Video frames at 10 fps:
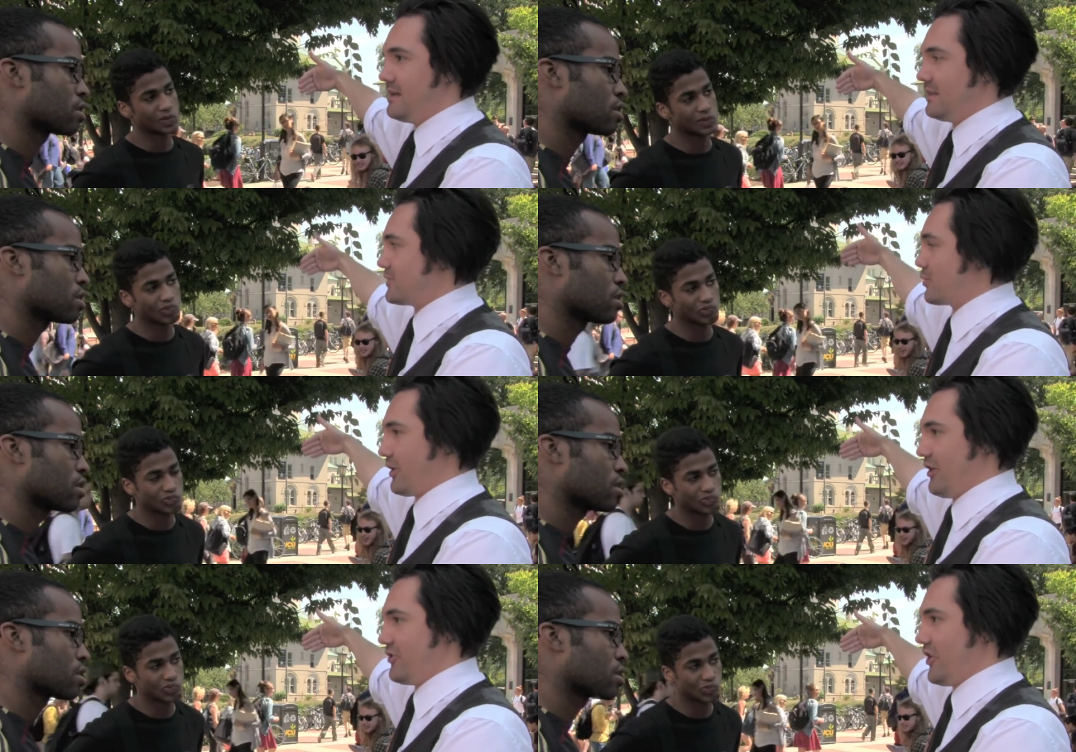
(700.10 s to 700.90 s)
Speaker 1: this
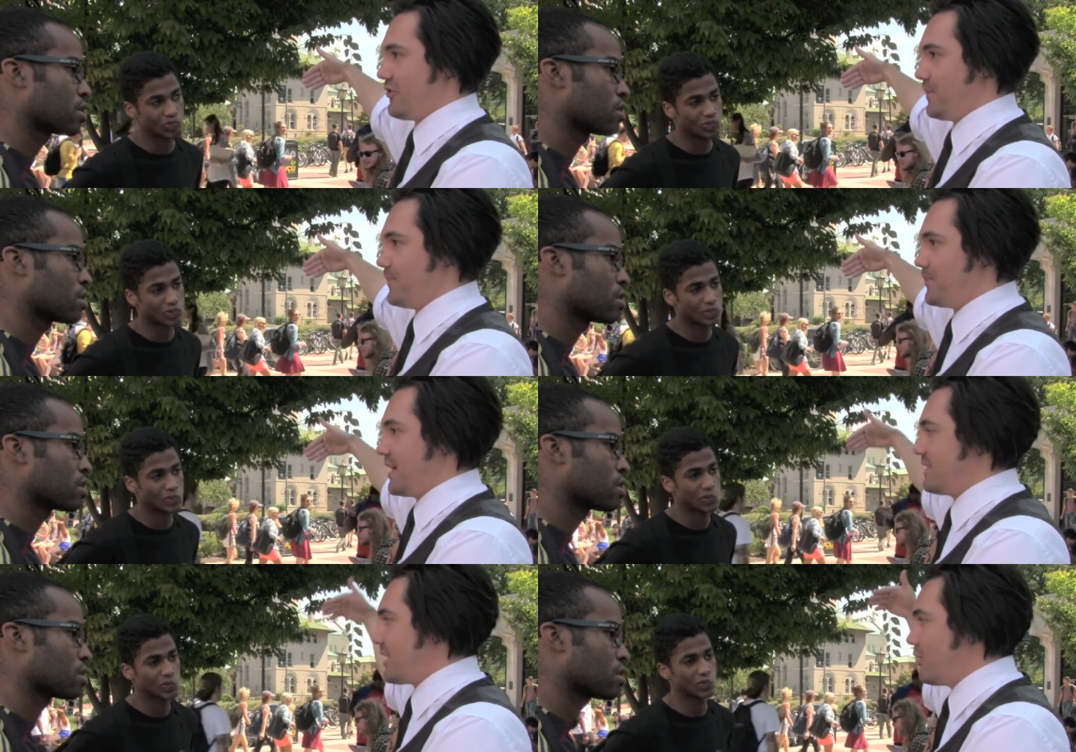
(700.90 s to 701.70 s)
organization,
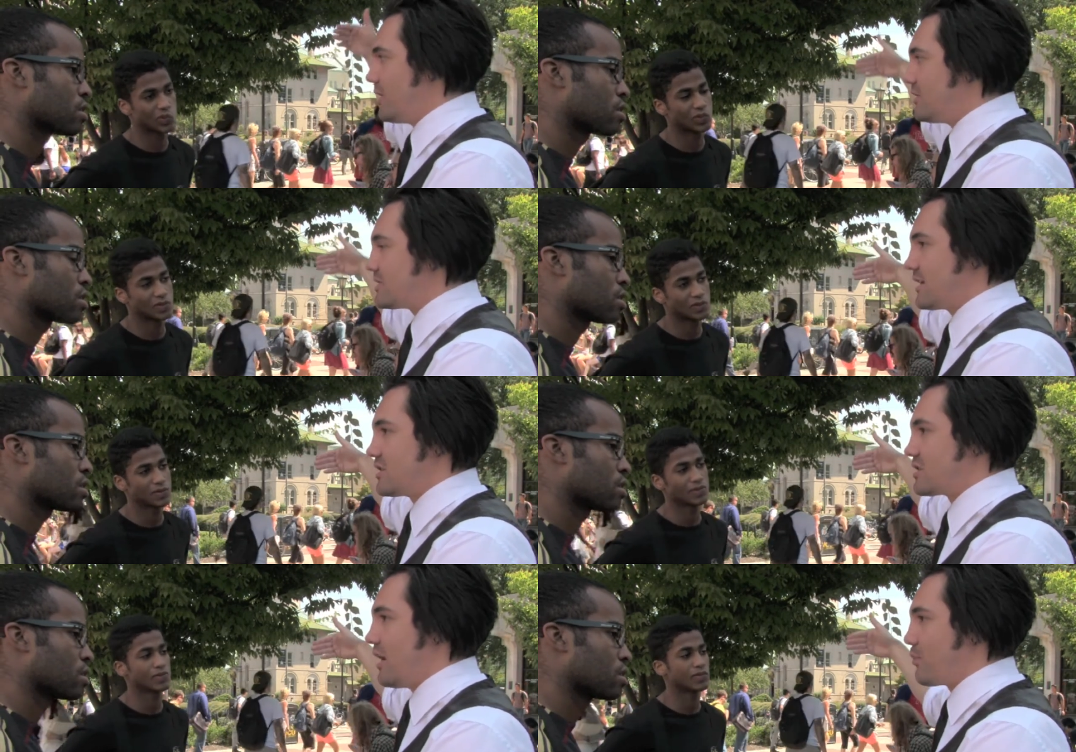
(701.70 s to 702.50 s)
and that it only knows how
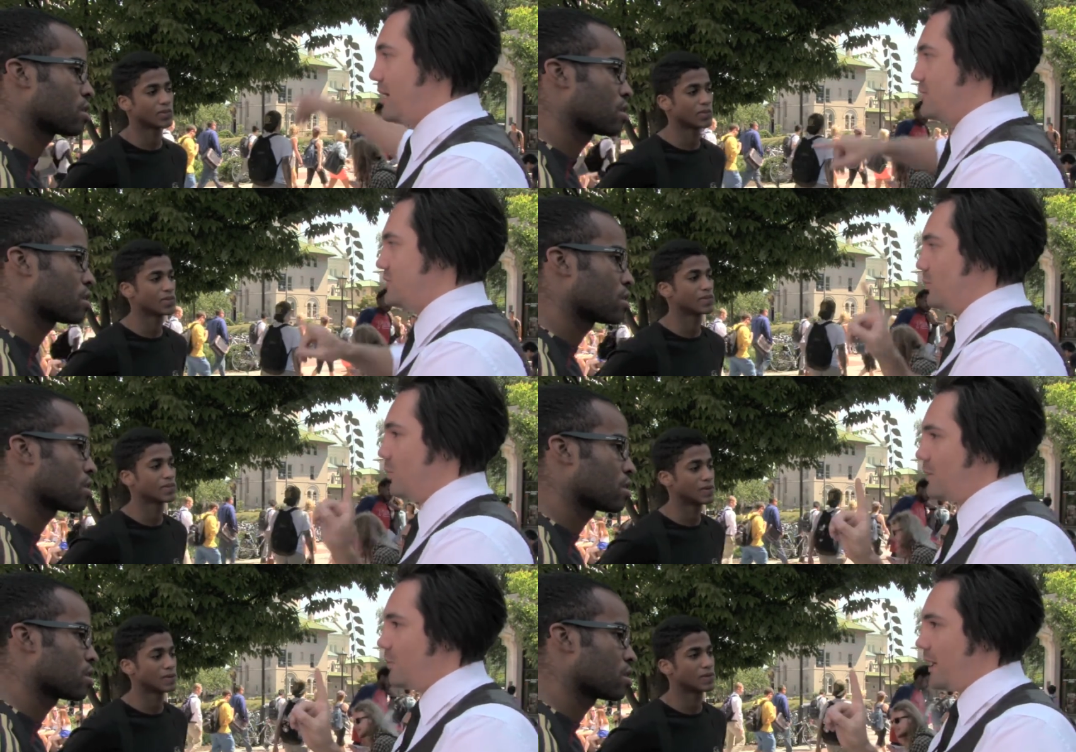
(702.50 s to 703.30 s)
to solve problems through
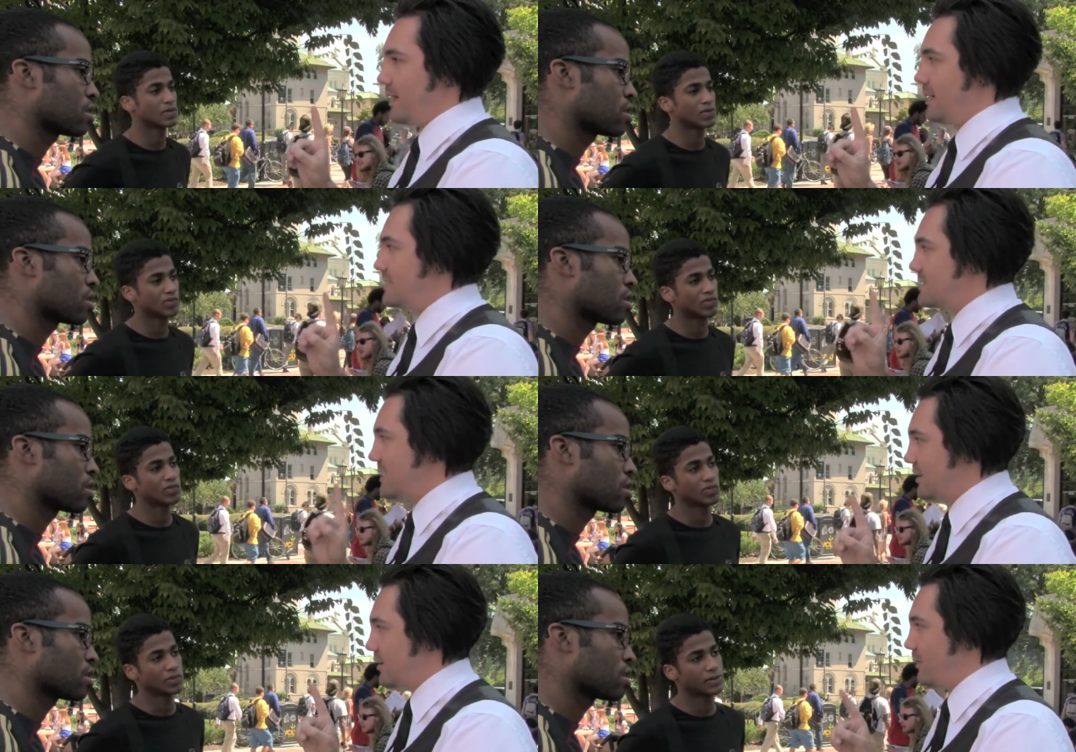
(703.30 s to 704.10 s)
one way, a
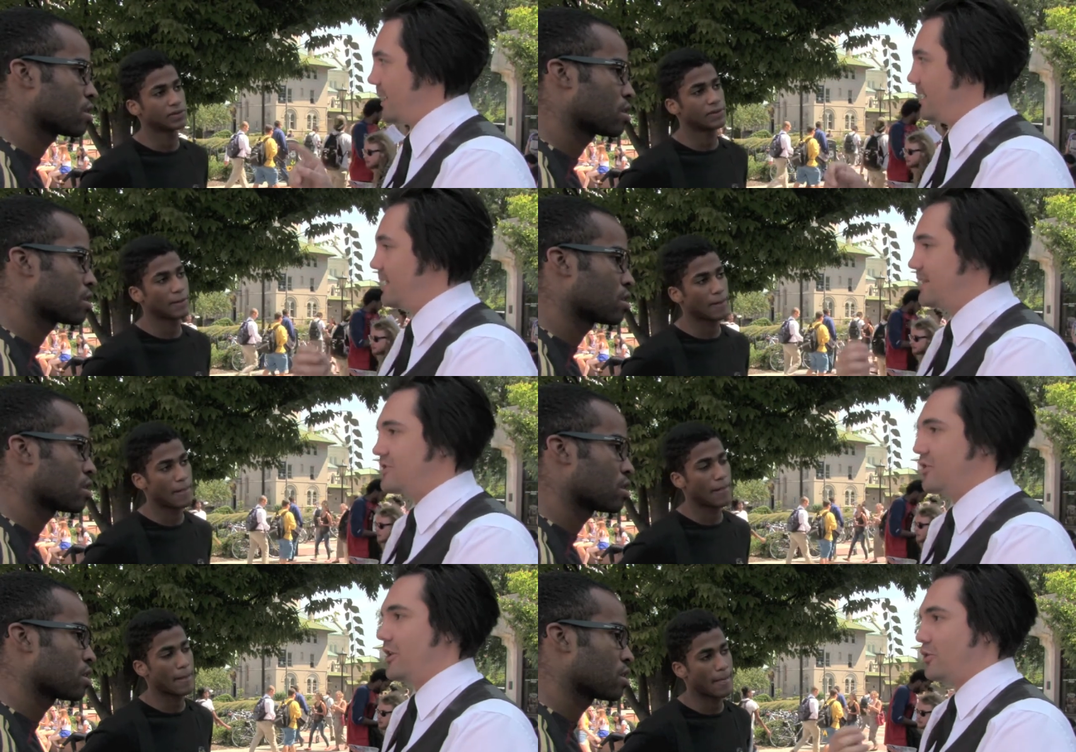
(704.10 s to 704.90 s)
singular way, and
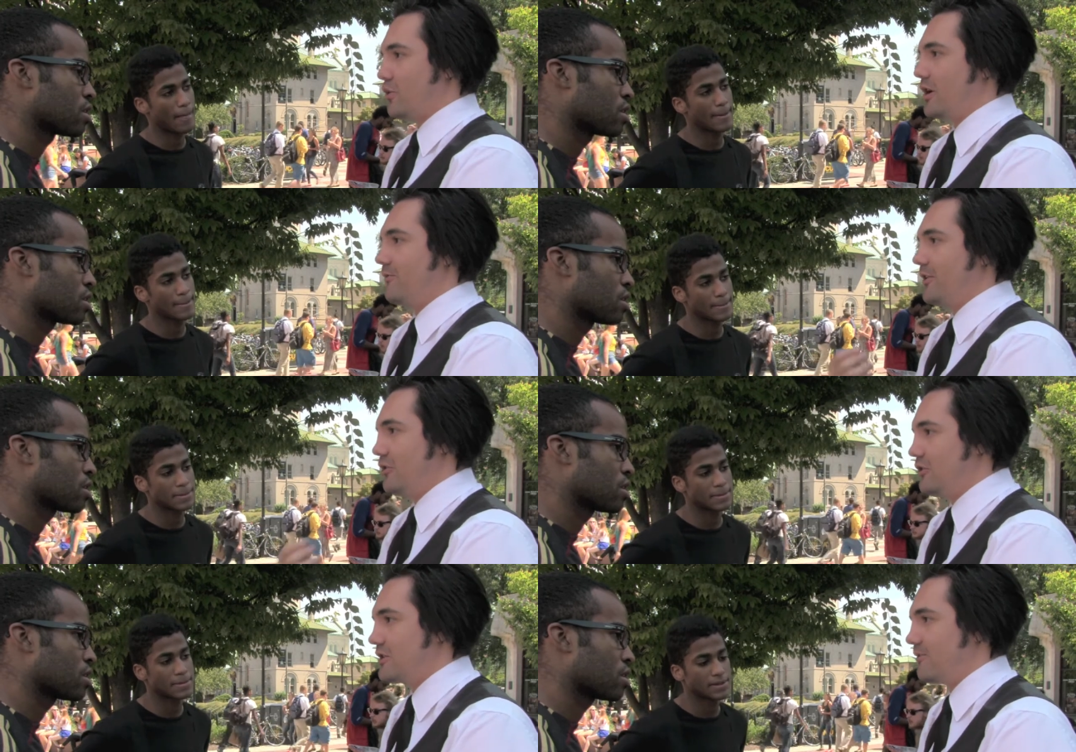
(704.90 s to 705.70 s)
that's through the threat of
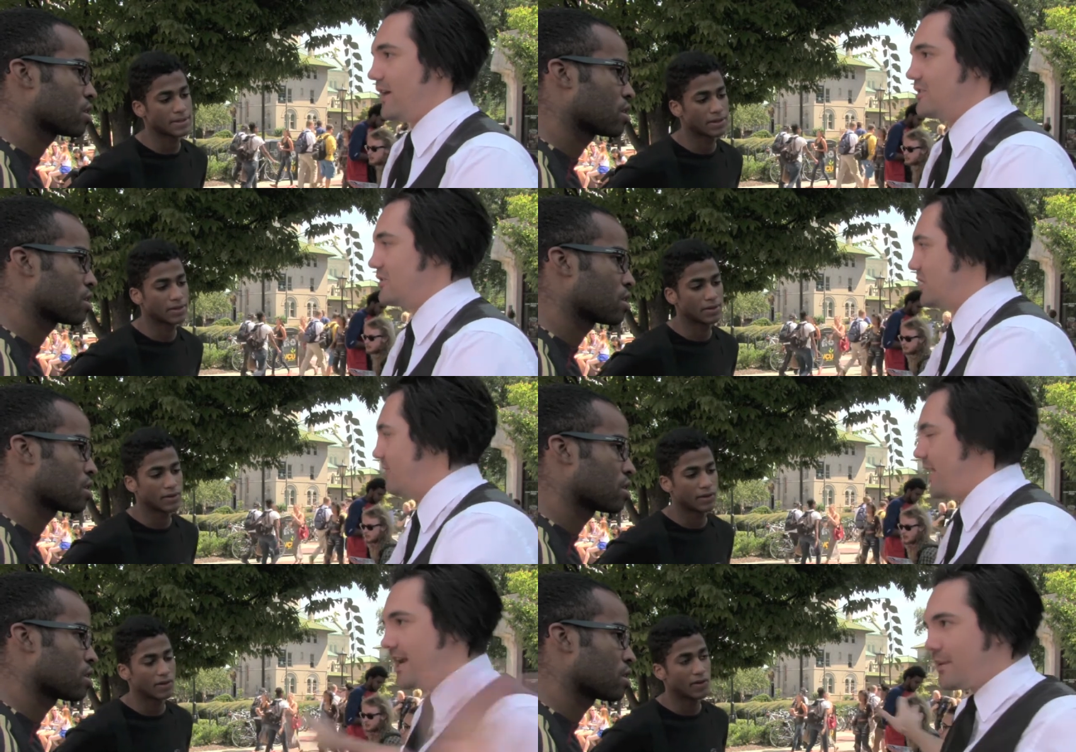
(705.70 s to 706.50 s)
and use of violence to
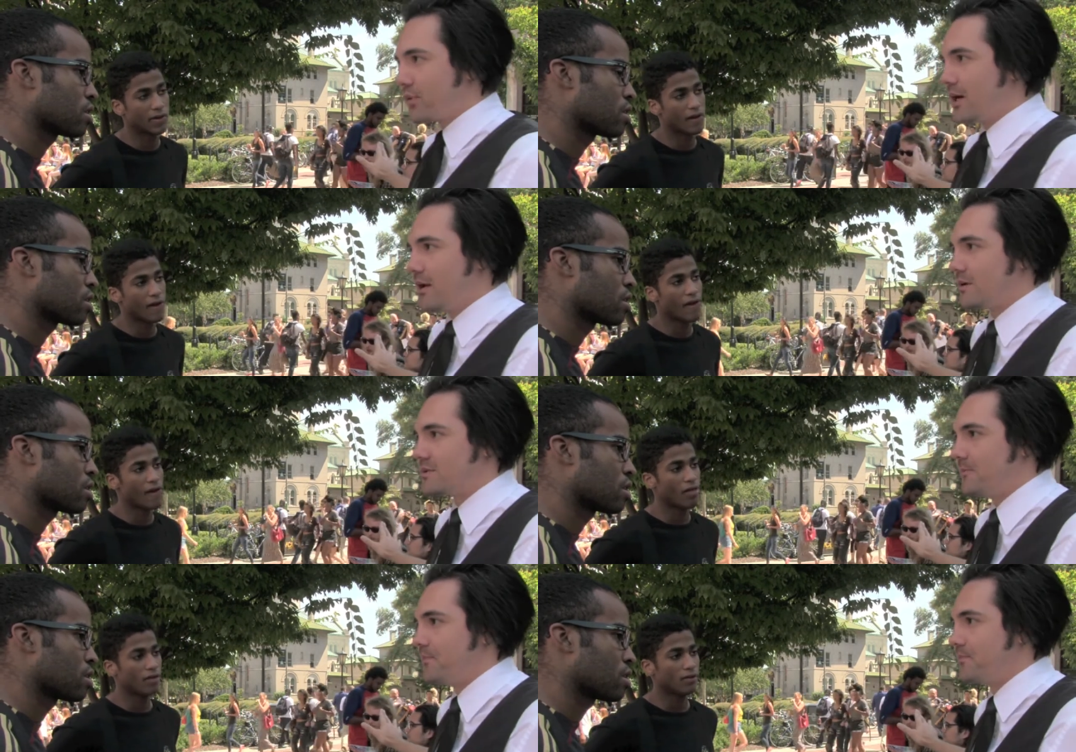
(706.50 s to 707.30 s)
solve any problems